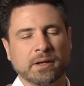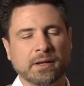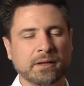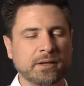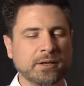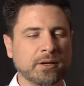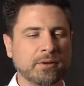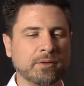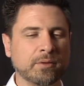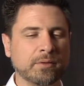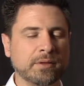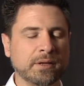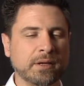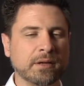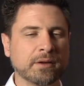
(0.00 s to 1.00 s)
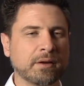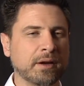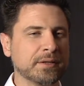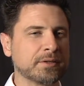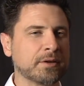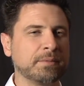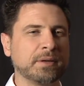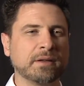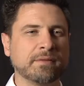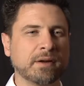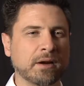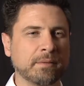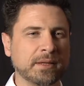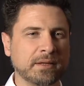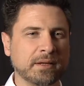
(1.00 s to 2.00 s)
You know, the, the integrated scripting
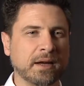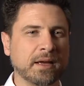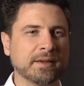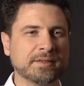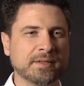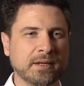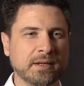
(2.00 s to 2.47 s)
environment, the ISE,